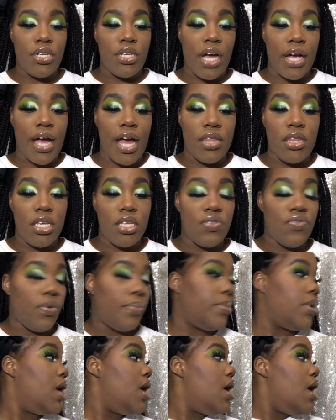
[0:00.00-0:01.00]
I got this
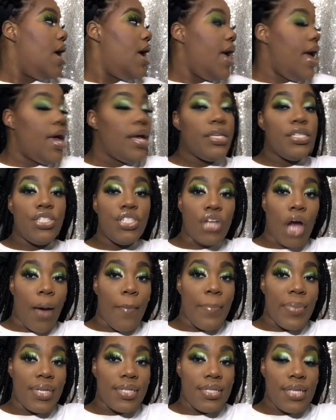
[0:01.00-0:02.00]
from Shop
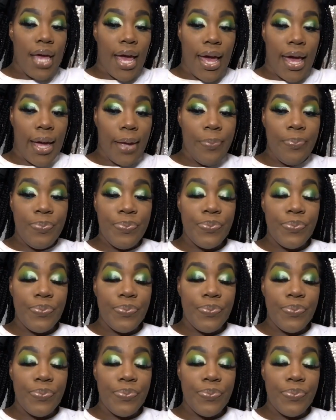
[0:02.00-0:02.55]
Miss A.